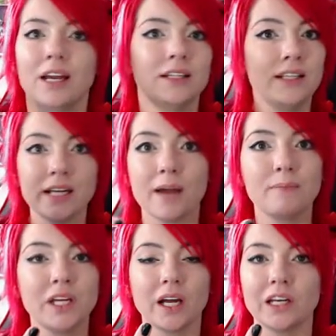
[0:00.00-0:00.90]
DM
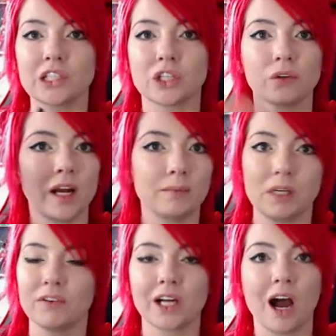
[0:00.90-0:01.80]
me on Instagram, leave
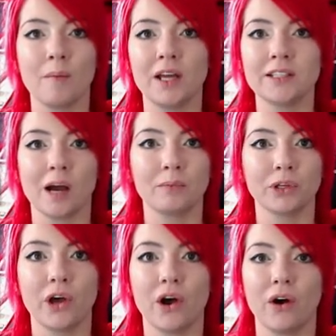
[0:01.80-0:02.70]
a comment down
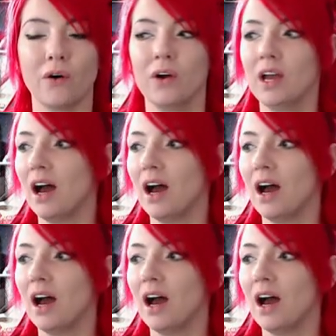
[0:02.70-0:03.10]
below.